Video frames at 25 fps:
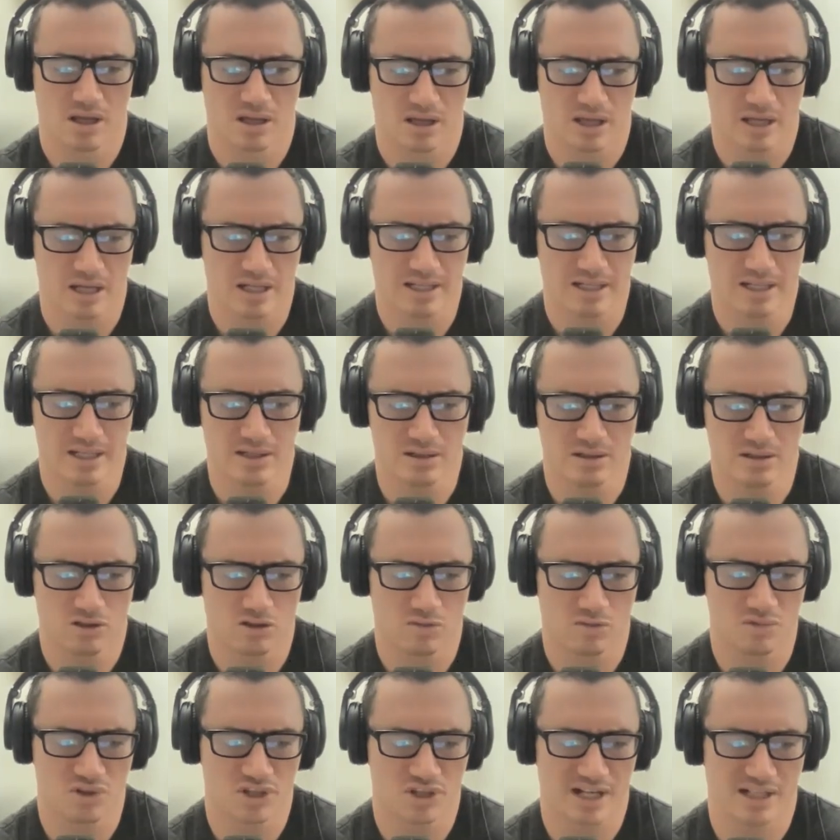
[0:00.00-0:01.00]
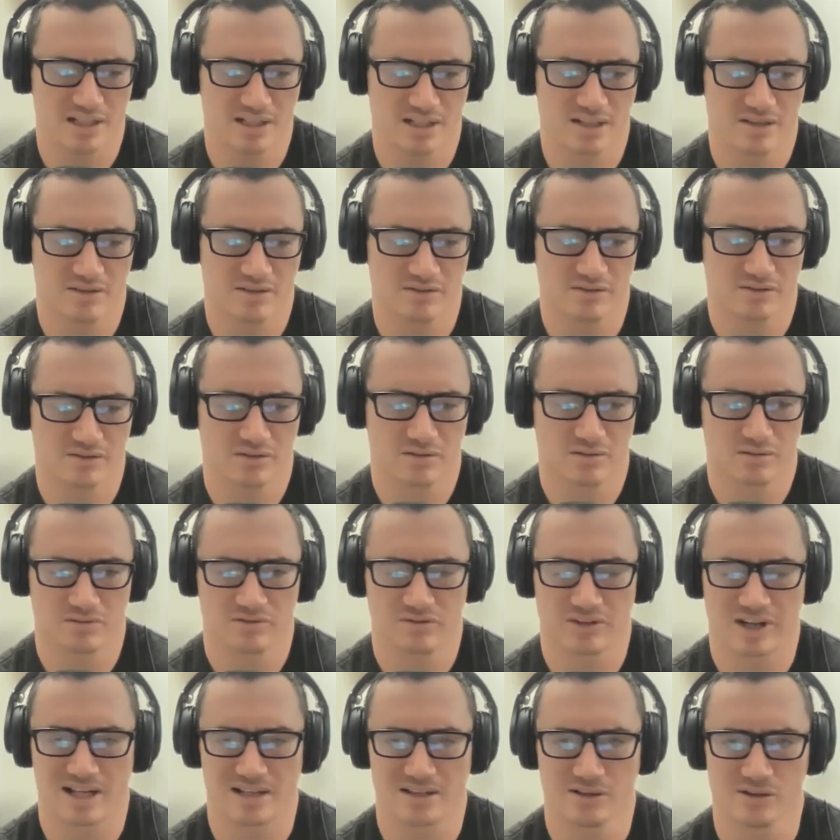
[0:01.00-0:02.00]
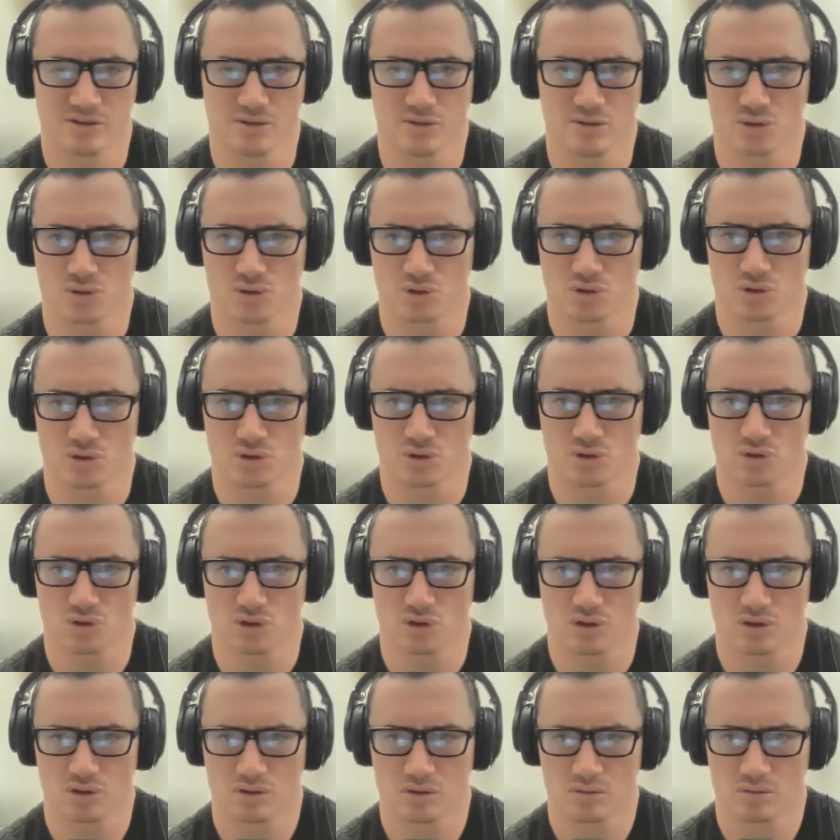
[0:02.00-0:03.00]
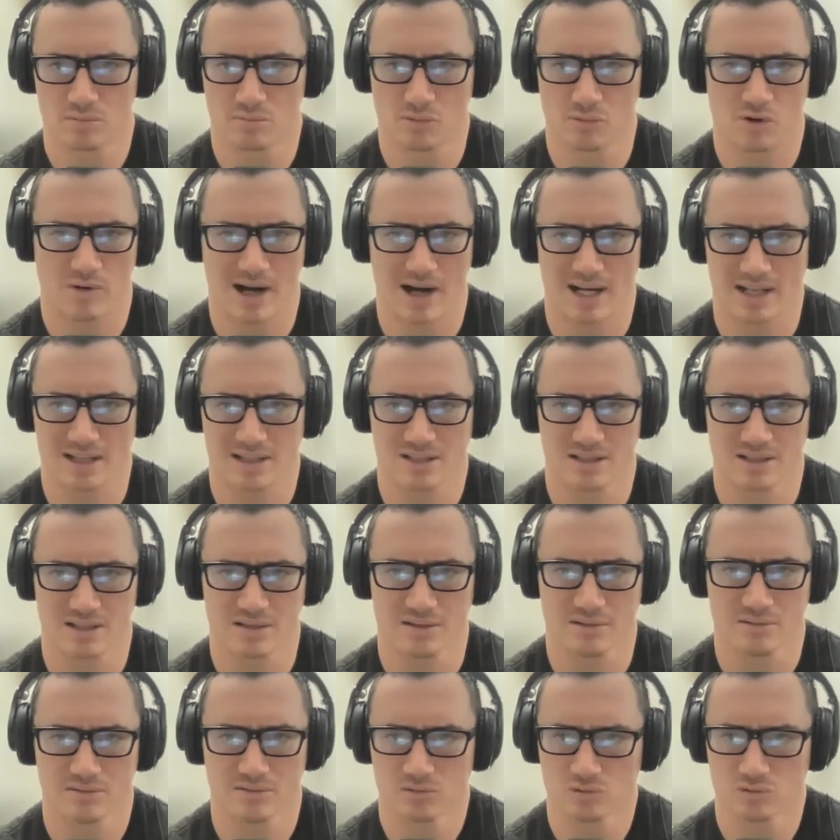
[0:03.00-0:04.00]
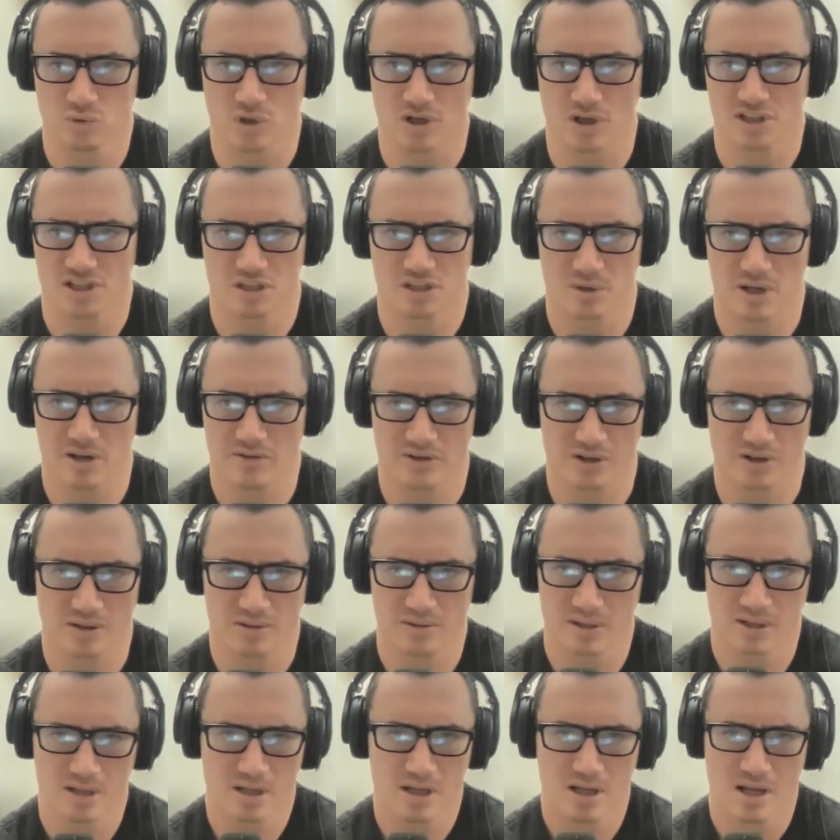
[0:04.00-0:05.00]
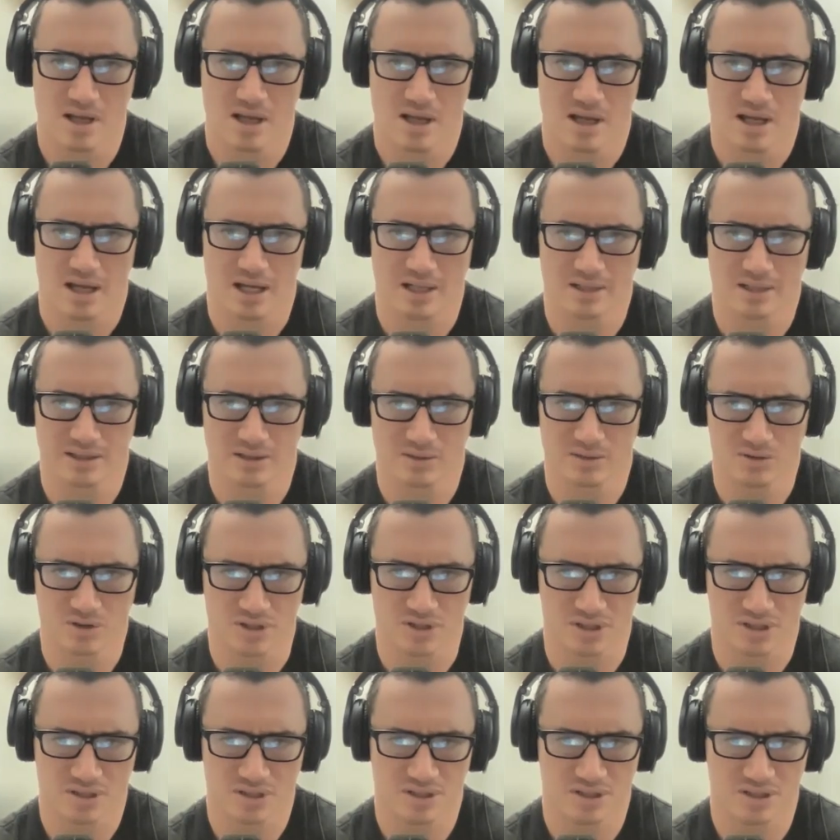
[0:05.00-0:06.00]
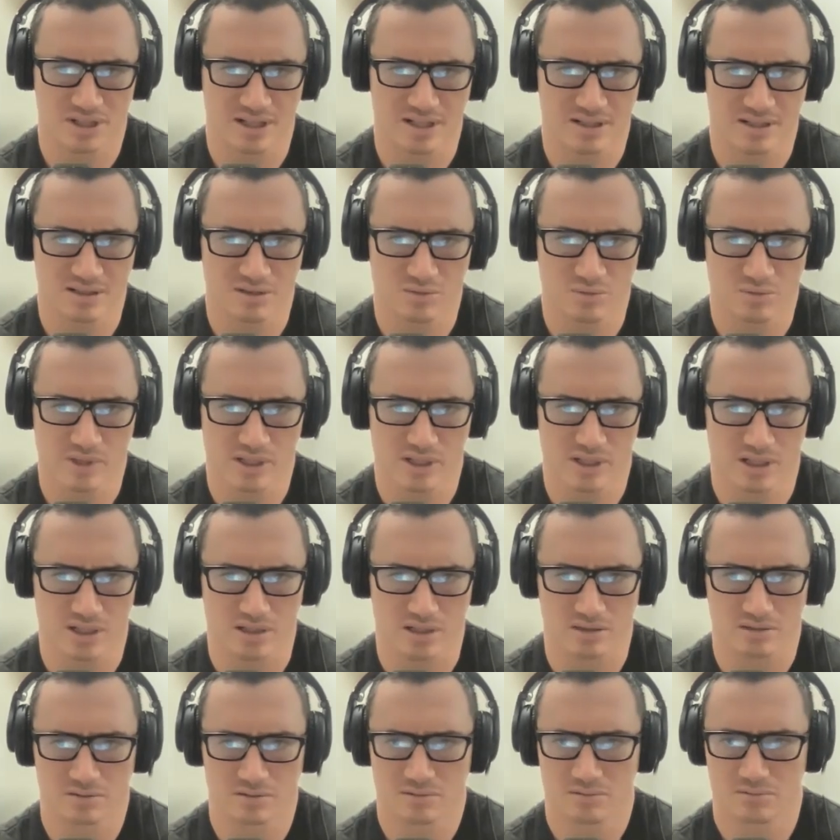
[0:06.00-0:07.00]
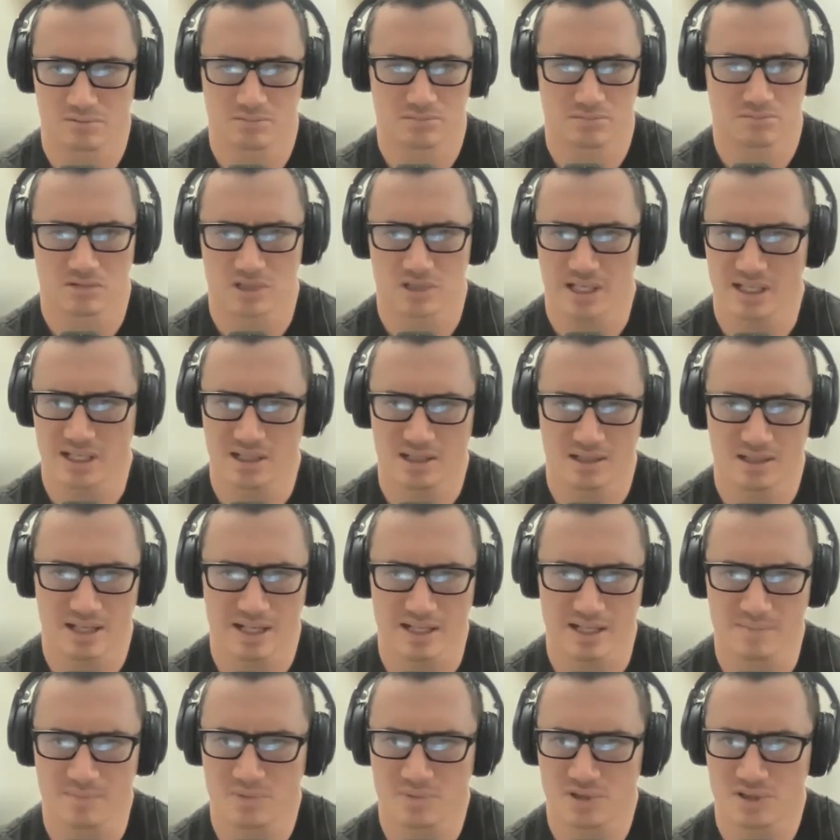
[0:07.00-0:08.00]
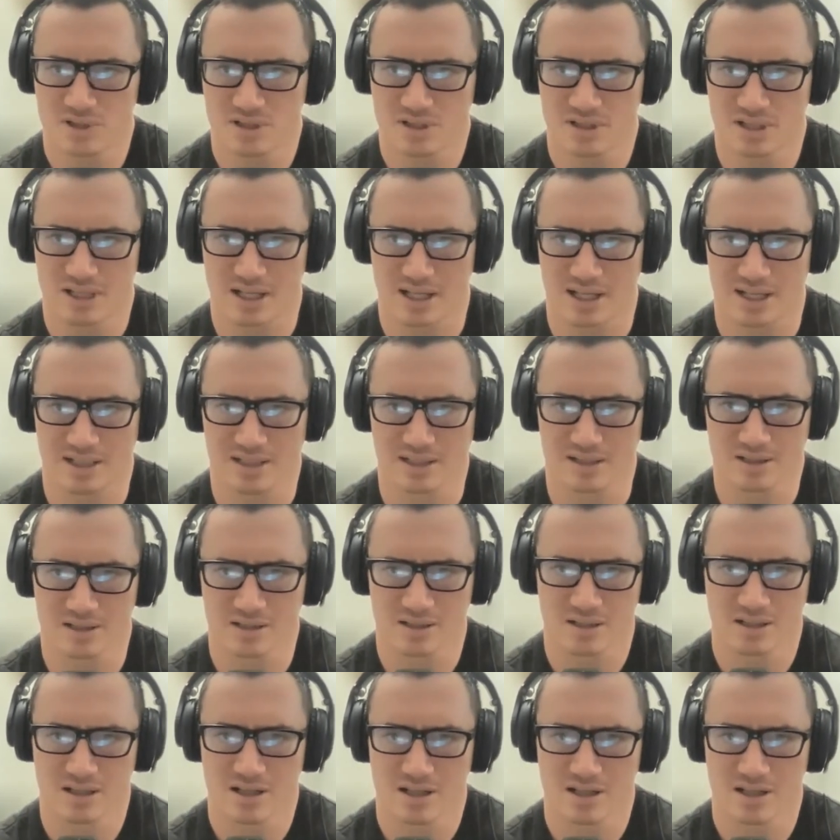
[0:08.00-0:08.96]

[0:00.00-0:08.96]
any objective values or morality whatsoever. And they'll just say that we are naked apes and